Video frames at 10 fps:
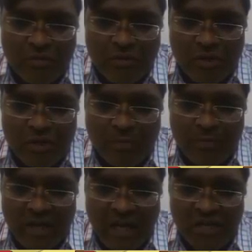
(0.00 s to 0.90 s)
the
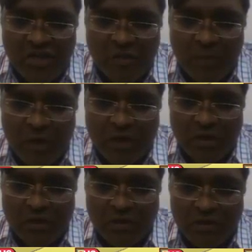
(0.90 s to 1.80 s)
bright spot.
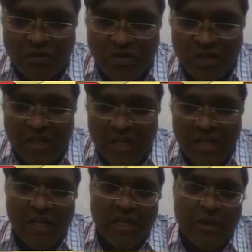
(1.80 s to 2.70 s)
See,
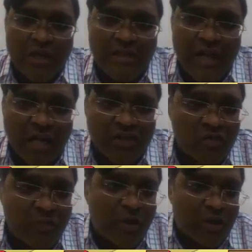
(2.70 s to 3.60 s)
earlier you had dark
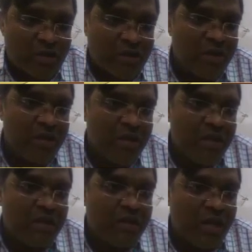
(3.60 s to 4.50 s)
spot,
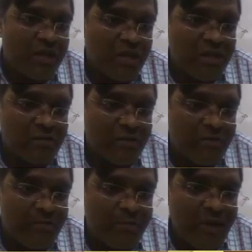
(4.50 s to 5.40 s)
now it is
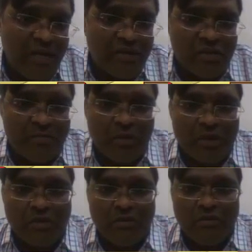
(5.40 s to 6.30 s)
bright
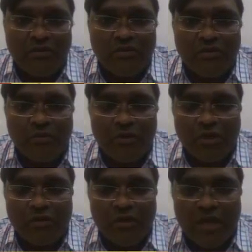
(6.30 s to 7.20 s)
spot.
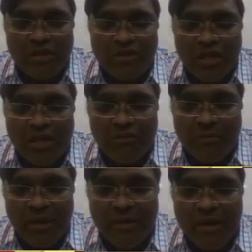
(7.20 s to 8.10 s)
Spot at the center will
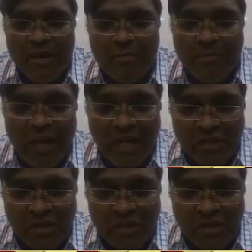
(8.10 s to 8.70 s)
be bright